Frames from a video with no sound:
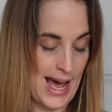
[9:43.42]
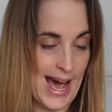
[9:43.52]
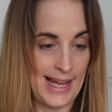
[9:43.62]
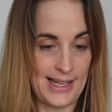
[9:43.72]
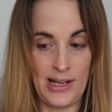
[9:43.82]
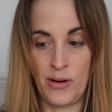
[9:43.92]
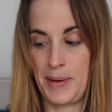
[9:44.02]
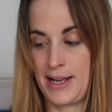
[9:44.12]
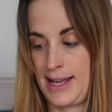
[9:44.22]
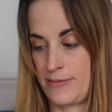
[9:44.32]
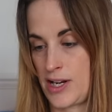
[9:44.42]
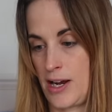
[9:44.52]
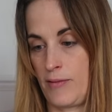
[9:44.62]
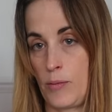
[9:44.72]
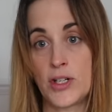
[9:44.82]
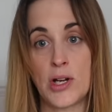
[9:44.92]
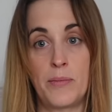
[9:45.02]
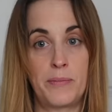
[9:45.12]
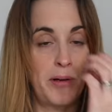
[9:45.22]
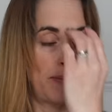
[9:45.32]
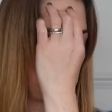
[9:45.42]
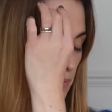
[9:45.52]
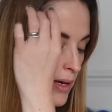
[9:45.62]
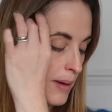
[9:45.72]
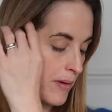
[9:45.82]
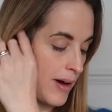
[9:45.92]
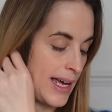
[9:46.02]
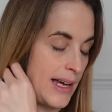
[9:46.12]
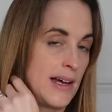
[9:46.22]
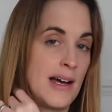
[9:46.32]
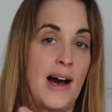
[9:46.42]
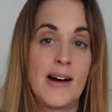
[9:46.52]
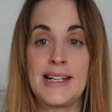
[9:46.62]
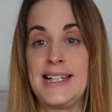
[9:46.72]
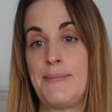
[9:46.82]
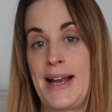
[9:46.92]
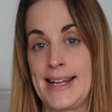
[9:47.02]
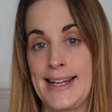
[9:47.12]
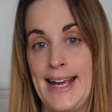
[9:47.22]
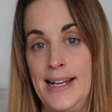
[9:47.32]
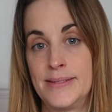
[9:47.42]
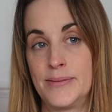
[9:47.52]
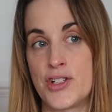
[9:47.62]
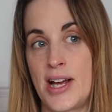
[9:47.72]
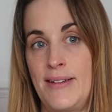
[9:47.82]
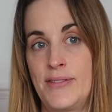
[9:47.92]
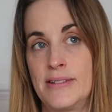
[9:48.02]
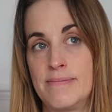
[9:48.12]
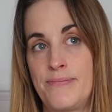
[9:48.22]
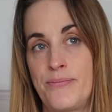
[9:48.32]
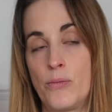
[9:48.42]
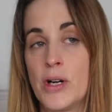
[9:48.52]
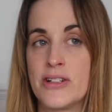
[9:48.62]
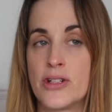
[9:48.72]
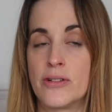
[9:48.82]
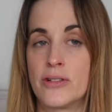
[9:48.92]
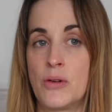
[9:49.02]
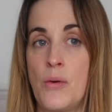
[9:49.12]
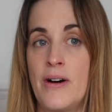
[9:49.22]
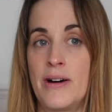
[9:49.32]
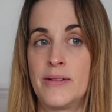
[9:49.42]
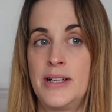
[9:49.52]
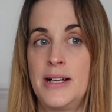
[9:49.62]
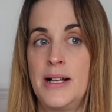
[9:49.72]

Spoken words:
And a little bit left over, which I'll probably put in my ugly blanket, which I haven't worked on in a while.